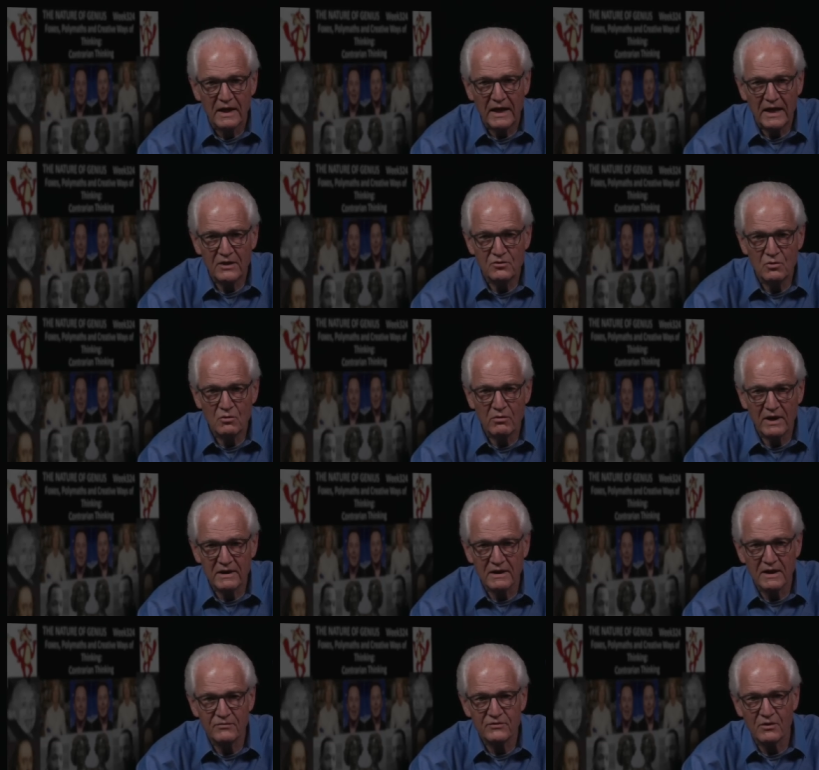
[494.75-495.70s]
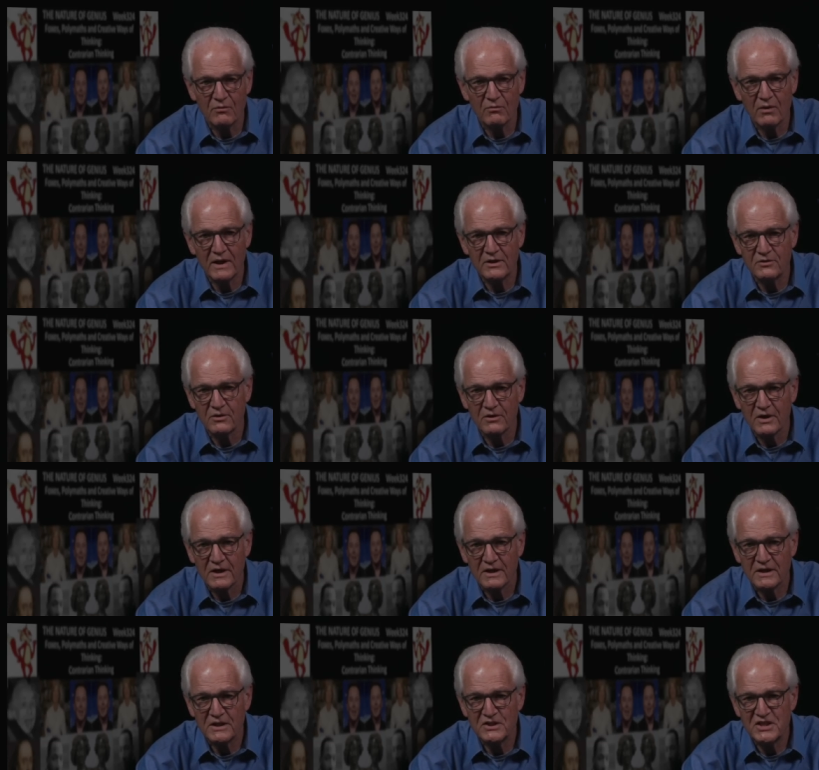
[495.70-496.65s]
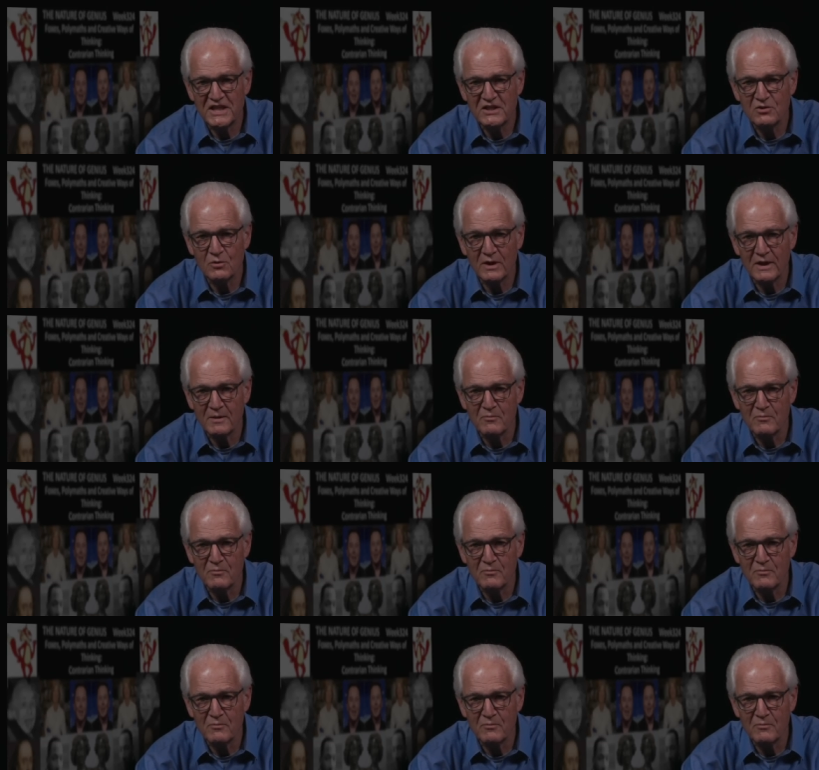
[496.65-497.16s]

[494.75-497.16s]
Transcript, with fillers: and you write left to right, you're continually